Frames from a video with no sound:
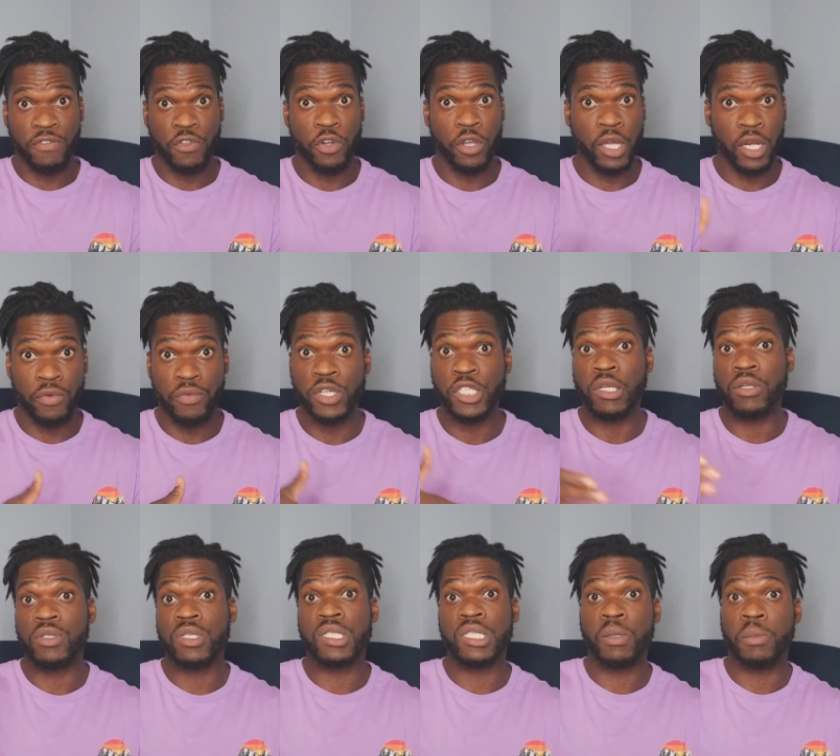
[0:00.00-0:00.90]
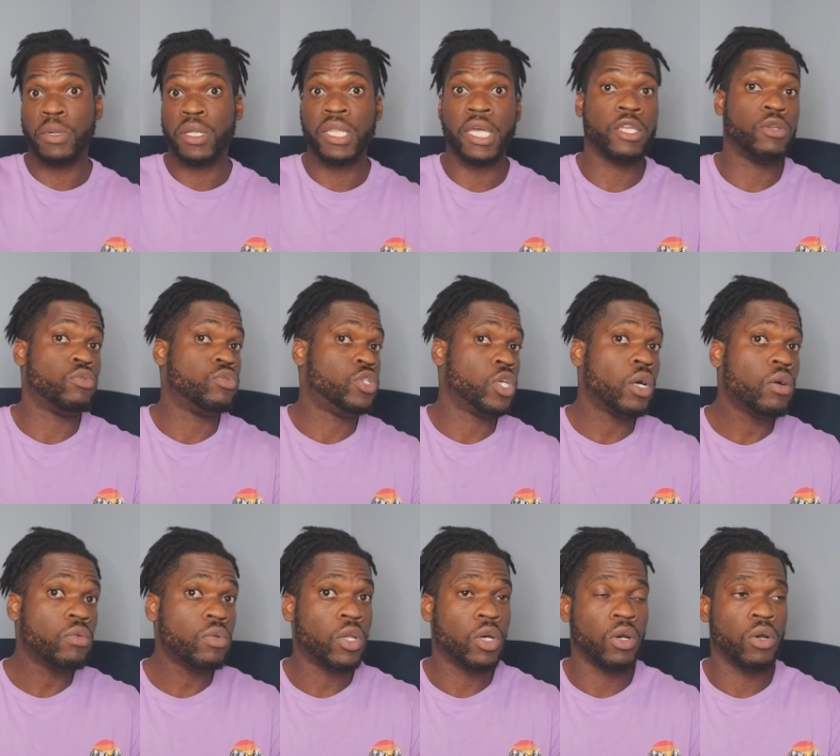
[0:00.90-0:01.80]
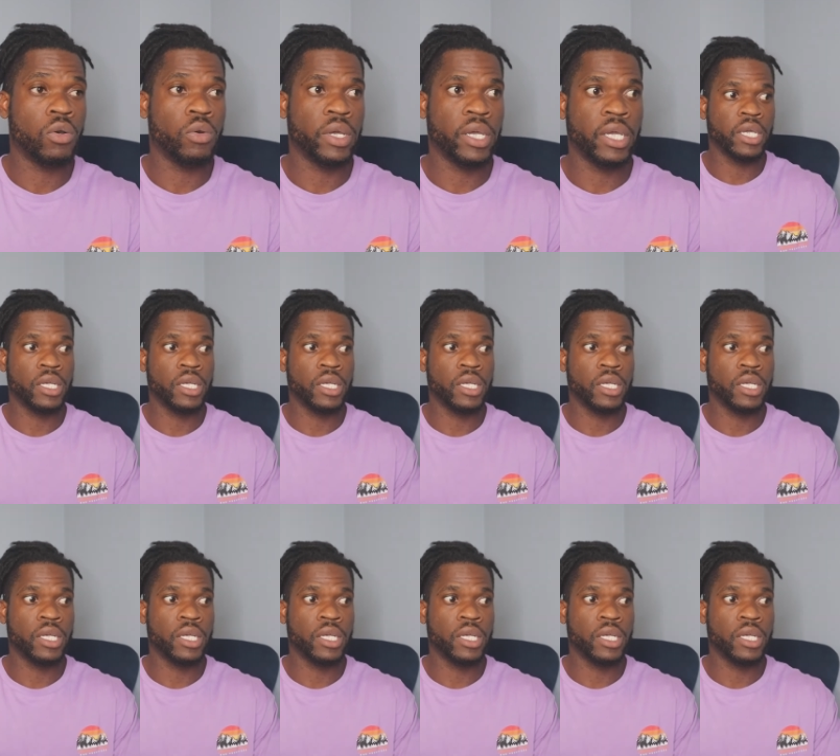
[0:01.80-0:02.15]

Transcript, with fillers: if you're gonna reach out to somebody that you don't know,